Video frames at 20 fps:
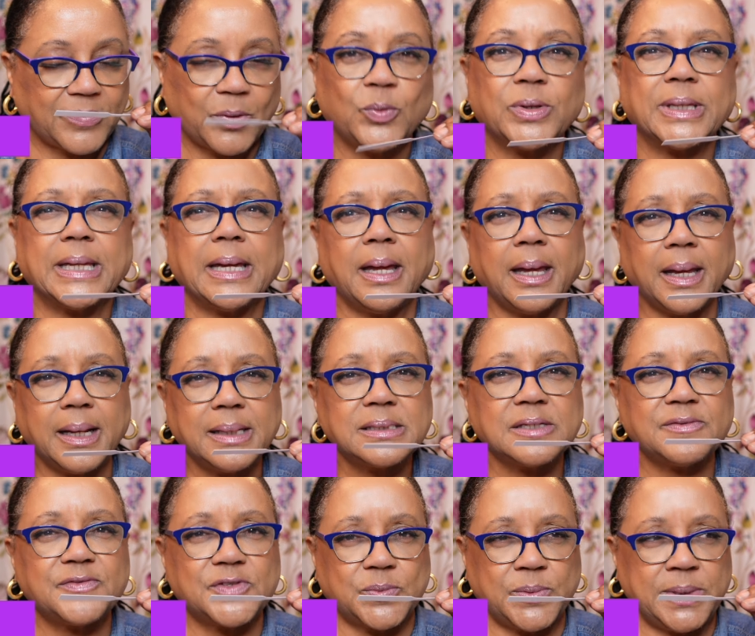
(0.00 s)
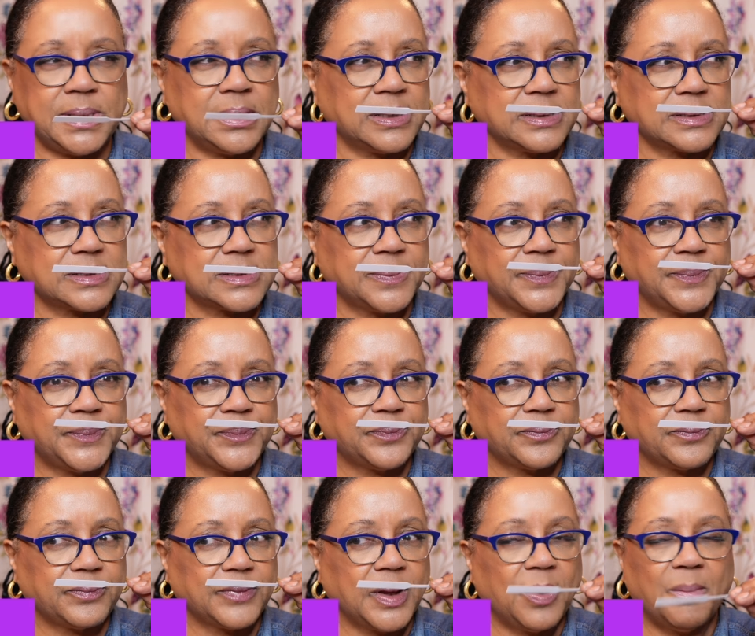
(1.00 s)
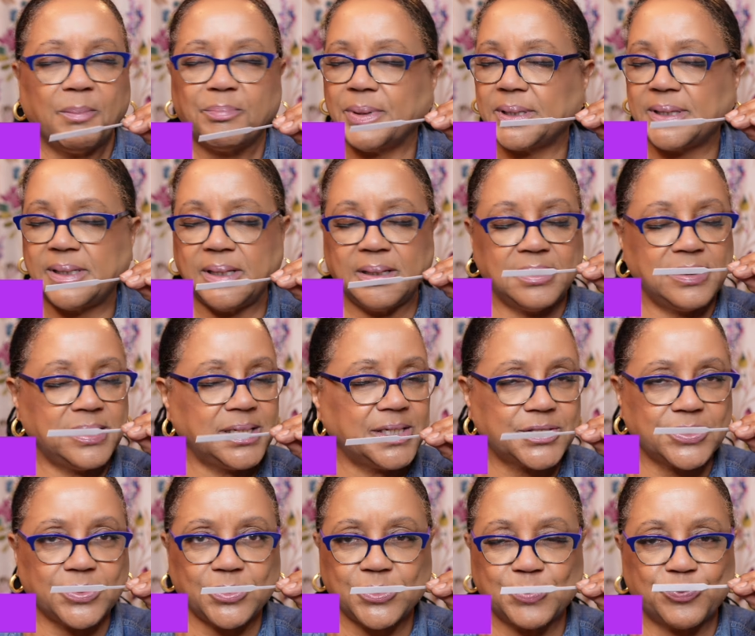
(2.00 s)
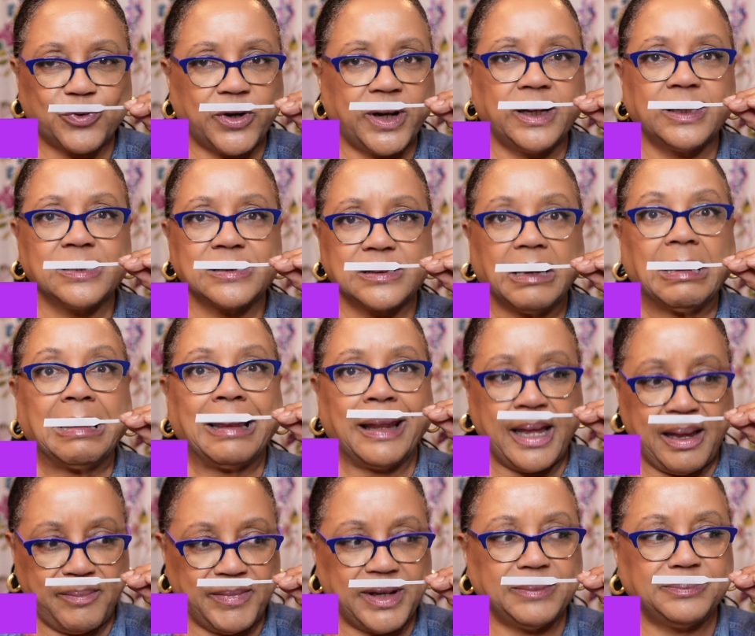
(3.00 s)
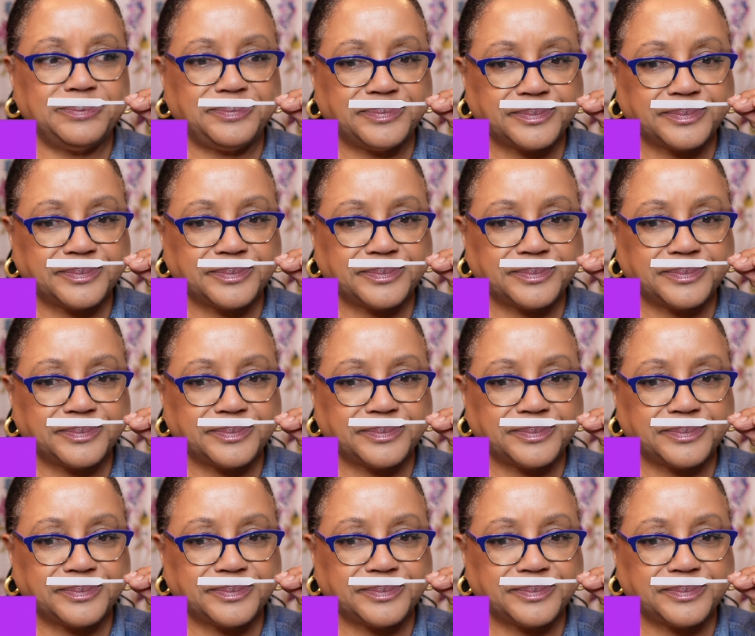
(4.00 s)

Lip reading: With a hint of sweetness, but the initial spray is lemon.